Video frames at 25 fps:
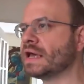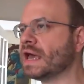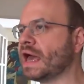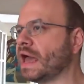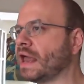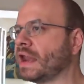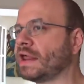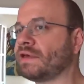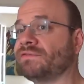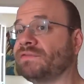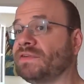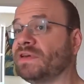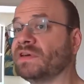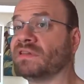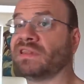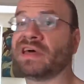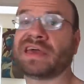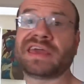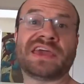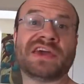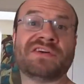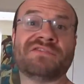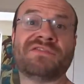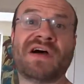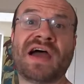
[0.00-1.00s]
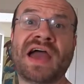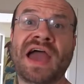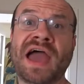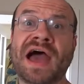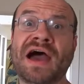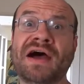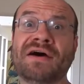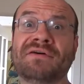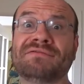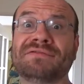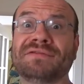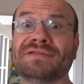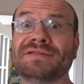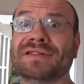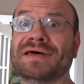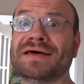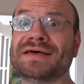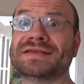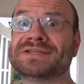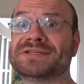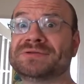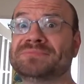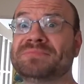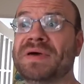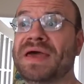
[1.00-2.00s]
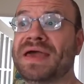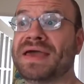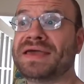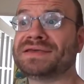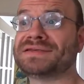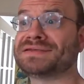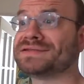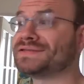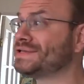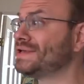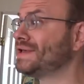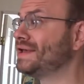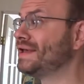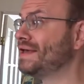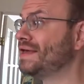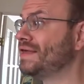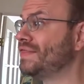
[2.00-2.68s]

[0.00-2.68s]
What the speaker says: And I feel like if I have less space,